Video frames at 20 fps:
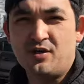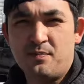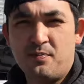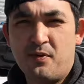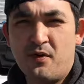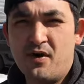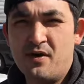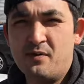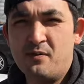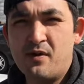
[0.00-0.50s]
to the
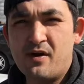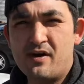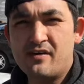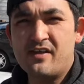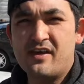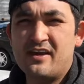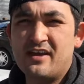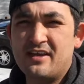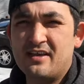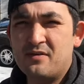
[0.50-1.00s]
point
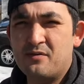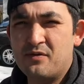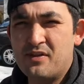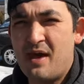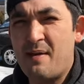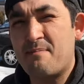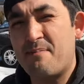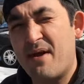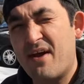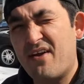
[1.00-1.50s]
where that it, when
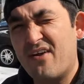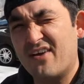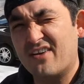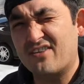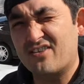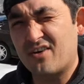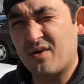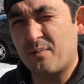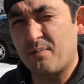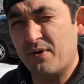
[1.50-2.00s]
that
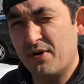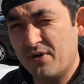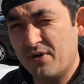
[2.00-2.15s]
bearing took a